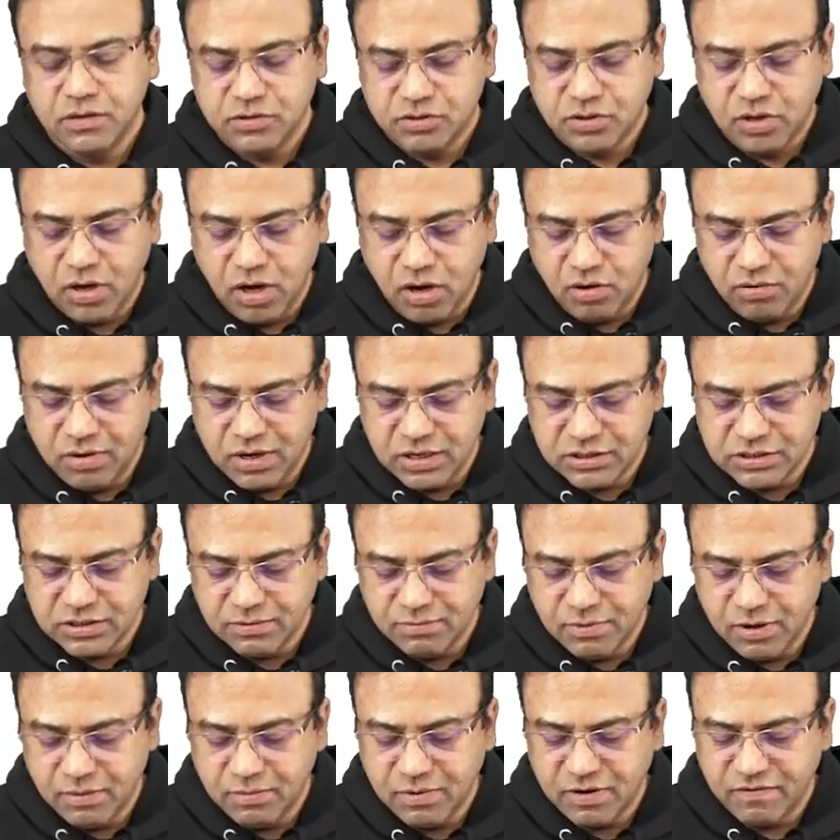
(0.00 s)
So, how does the
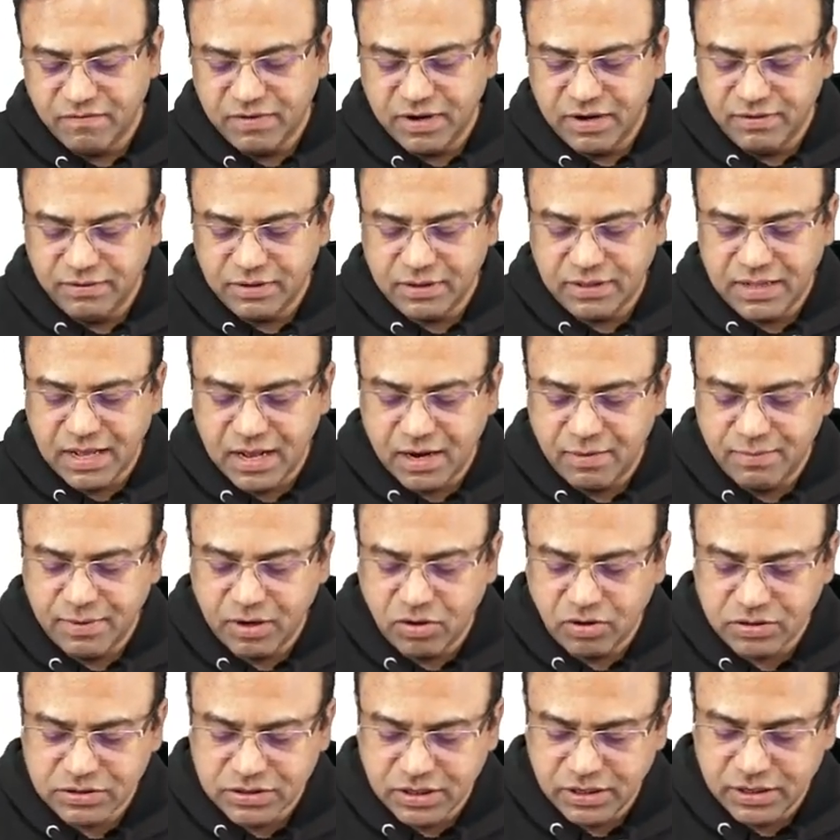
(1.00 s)
murmur vary with
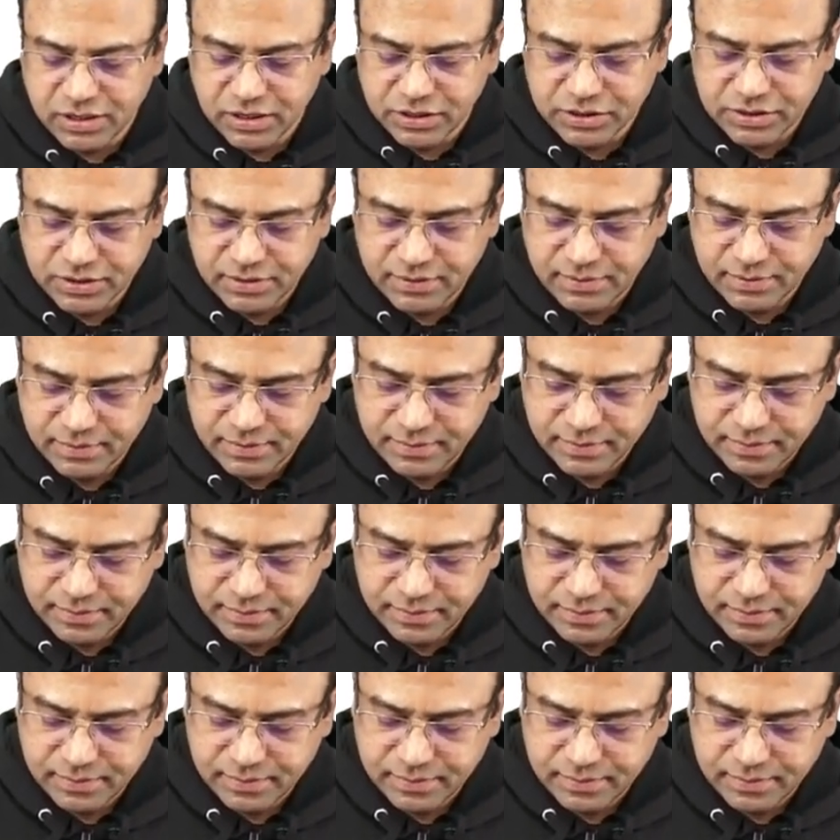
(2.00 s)
dynamic auscultation?